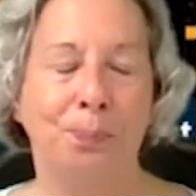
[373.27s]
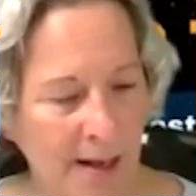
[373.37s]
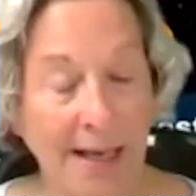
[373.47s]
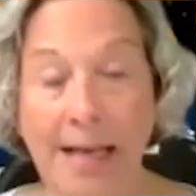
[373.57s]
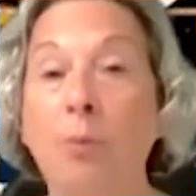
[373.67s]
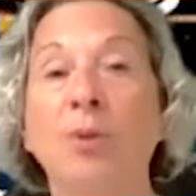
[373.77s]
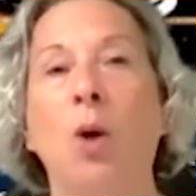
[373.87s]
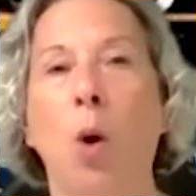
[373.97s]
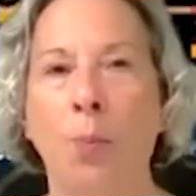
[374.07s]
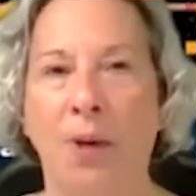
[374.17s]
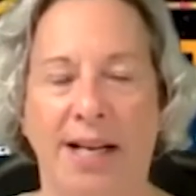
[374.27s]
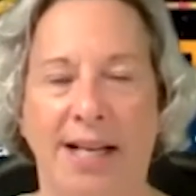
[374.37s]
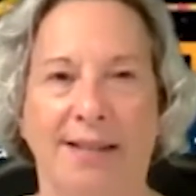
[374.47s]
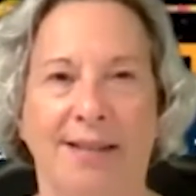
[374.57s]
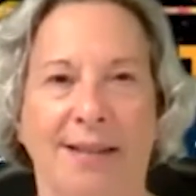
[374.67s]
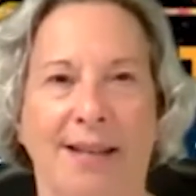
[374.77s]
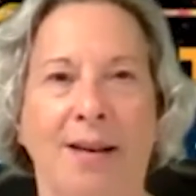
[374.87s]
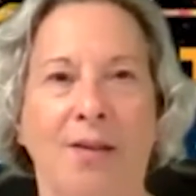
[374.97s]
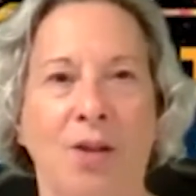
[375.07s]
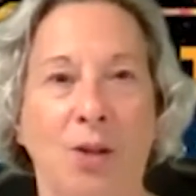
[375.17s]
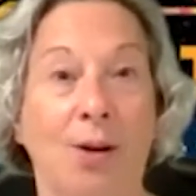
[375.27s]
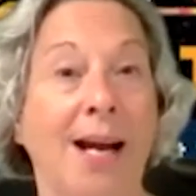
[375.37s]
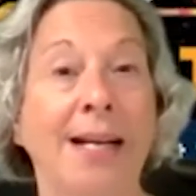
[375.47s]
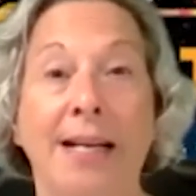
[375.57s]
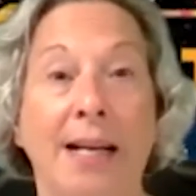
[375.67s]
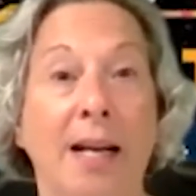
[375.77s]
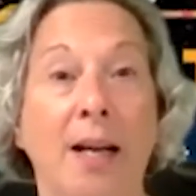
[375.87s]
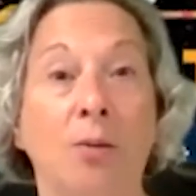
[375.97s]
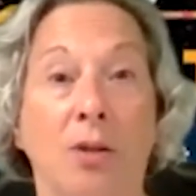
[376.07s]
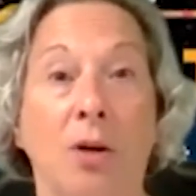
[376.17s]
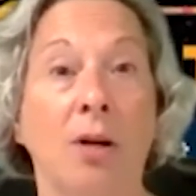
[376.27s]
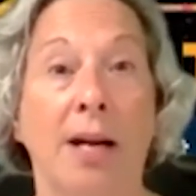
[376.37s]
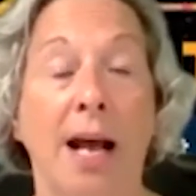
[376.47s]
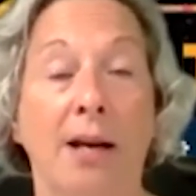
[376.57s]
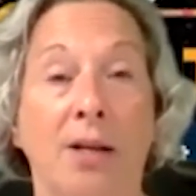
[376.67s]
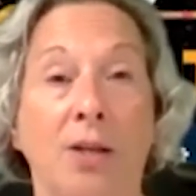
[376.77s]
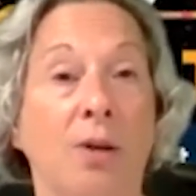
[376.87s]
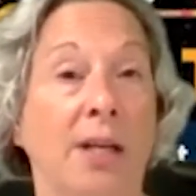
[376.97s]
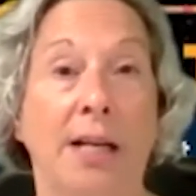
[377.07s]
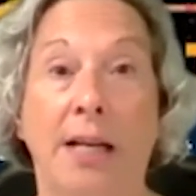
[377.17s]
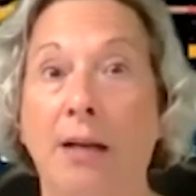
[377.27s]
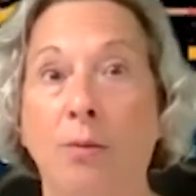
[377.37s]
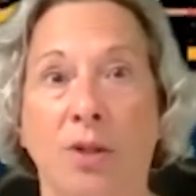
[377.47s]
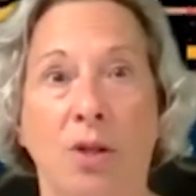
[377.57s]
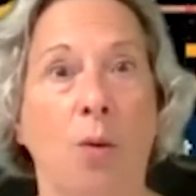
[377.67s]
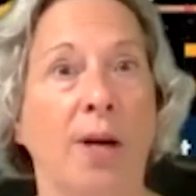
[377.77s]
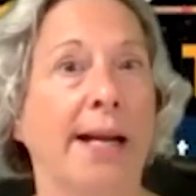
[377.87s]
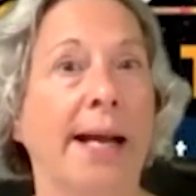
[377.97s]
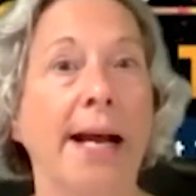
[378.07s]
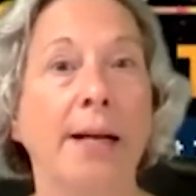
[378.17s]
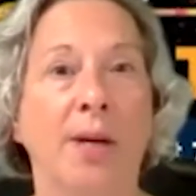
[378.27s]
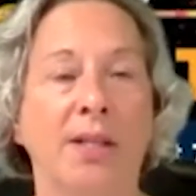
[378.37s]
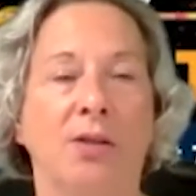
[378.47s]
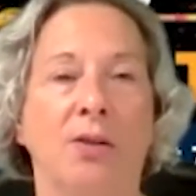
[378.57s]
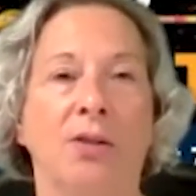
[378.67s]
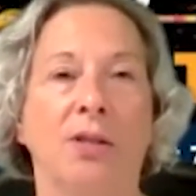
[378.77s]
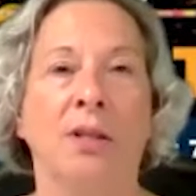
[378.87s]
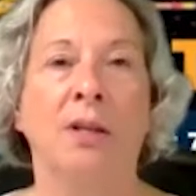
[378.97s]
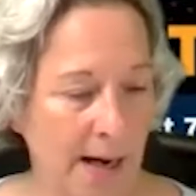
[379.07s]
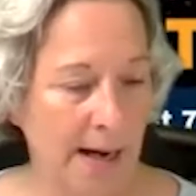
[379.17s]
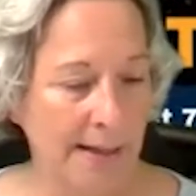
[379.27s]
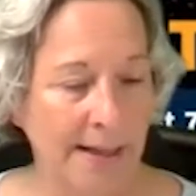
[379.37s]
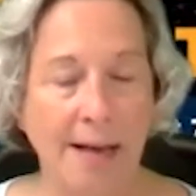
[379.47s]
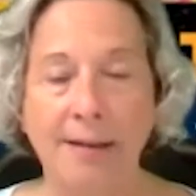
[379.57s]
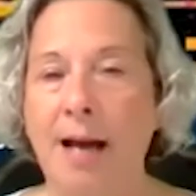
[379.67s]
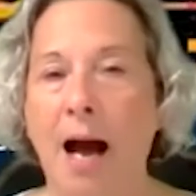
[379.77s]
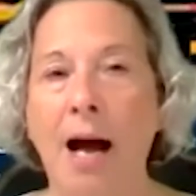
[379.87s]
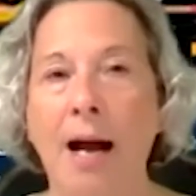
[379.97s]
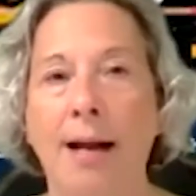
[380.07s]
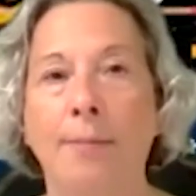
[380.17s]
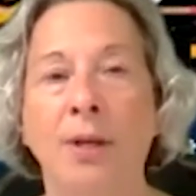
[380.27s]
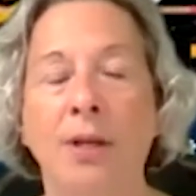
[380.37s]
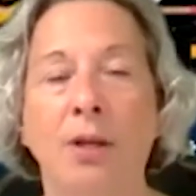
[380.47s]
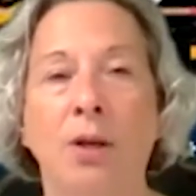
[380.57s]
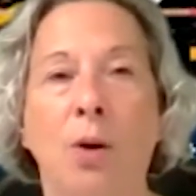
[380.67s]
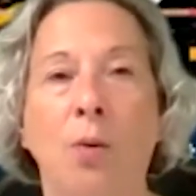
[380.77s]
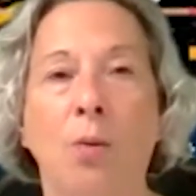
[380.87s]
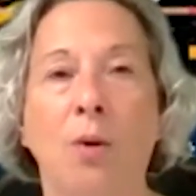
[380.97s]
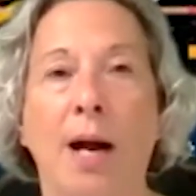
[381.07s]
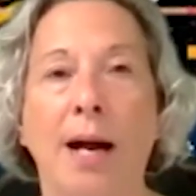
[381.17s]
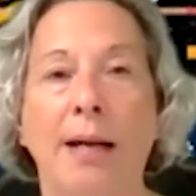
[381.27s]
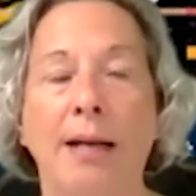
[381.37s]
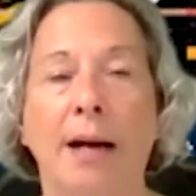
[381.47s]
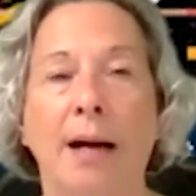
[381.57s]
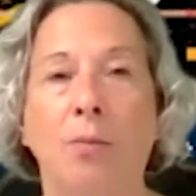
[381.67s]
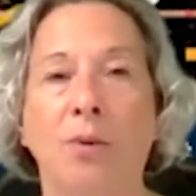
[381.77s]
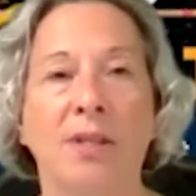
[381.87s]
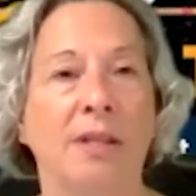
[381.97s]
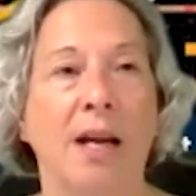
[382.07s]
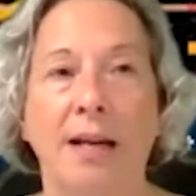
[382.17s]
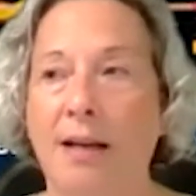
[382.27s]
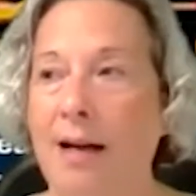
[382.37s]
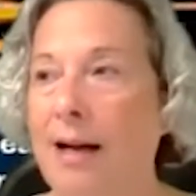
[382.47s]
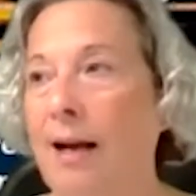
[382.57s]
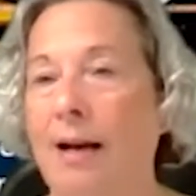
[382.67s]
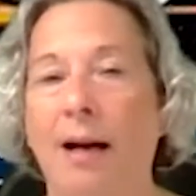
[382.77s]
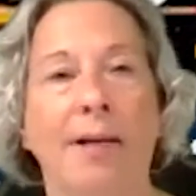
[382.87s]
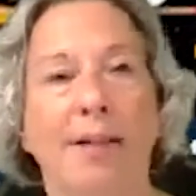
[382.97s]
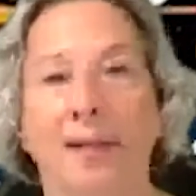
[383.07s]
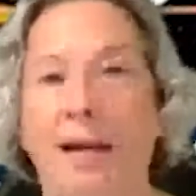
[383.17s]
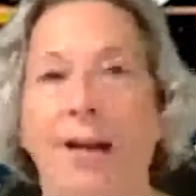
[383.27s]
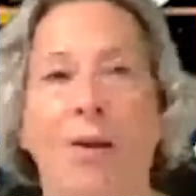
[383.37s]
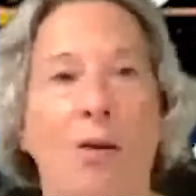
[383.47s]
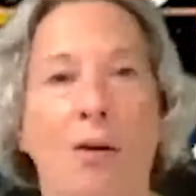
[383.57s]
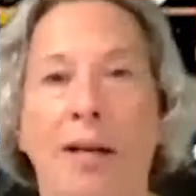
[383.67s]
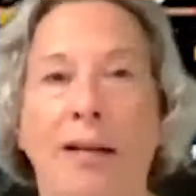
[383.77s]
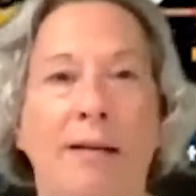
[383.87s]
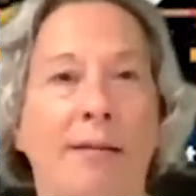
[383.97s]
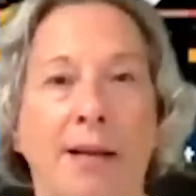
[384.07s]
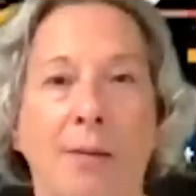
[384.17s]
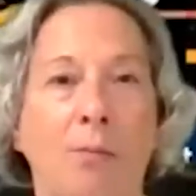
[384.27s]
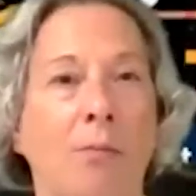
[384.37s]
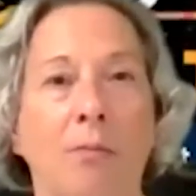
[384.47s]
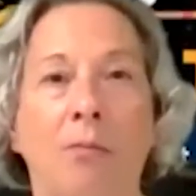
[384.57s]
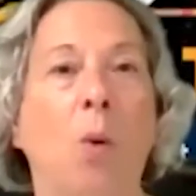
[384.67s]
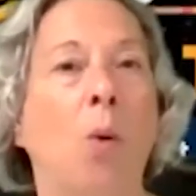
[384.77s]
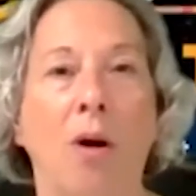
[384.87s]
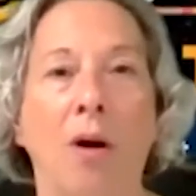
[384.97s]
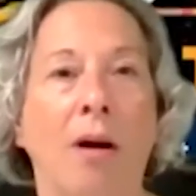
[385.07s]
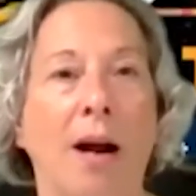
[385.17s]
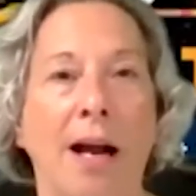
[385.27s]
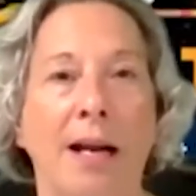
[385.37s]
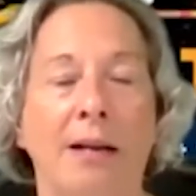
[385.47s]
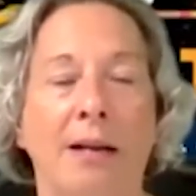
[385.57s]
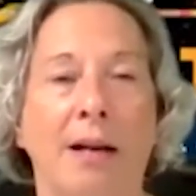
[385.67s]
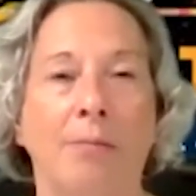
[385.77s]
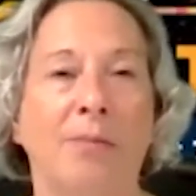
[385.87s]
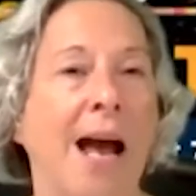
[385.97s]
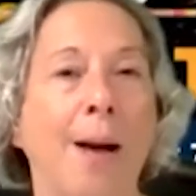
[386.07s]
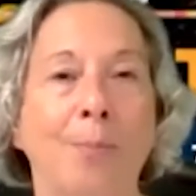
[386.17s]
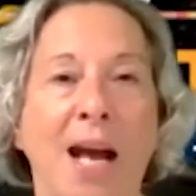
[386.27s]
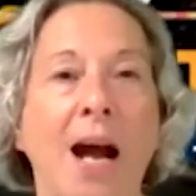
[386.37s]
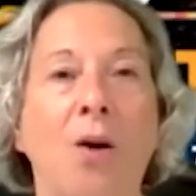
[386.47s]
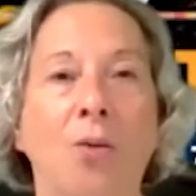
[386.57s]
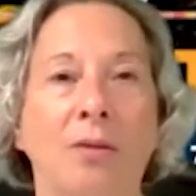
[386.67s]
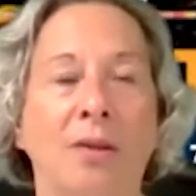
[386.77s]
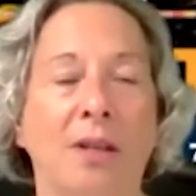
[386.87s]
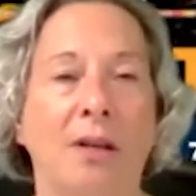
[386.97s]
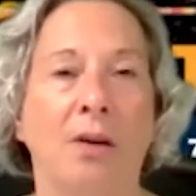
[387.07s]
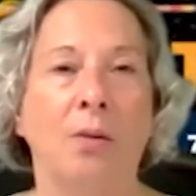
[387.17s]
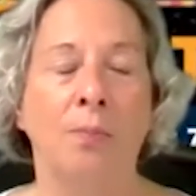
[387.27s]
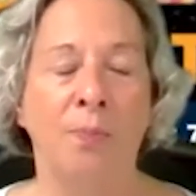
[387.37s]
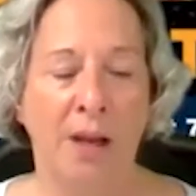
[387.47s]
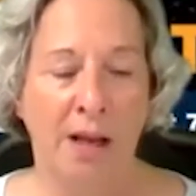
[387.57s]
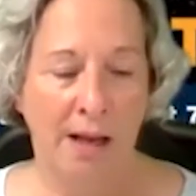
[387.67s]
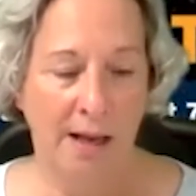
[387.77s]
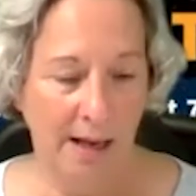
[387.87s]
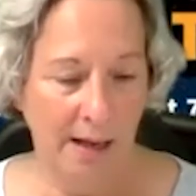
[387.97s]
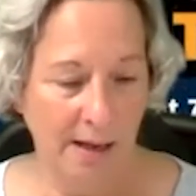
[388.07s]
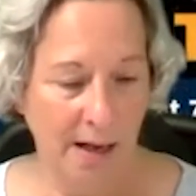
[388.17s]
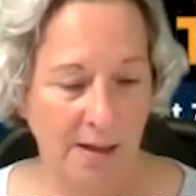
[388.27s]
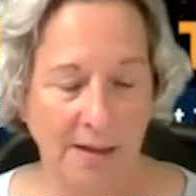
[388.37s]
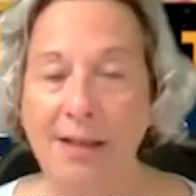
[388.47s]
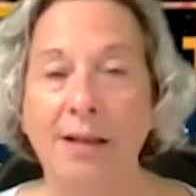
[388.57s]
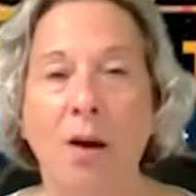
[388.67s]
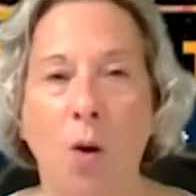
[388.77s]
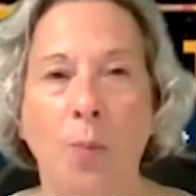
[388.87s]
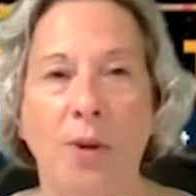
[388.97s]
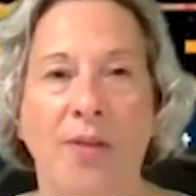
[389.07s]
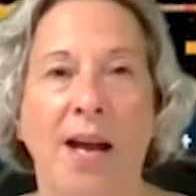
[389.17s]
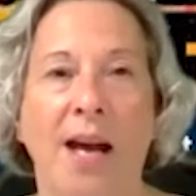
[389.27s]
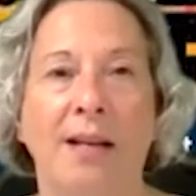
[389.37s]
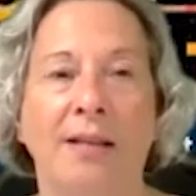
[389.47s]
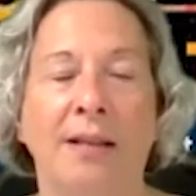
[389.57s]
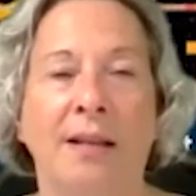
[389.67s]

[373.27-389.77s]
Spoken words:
And he was opening the training and he was learning how to do it. And he was going gangbusters. At that time, I was like, I just can't learn anything more. I'm tapped out, and I didn't open that.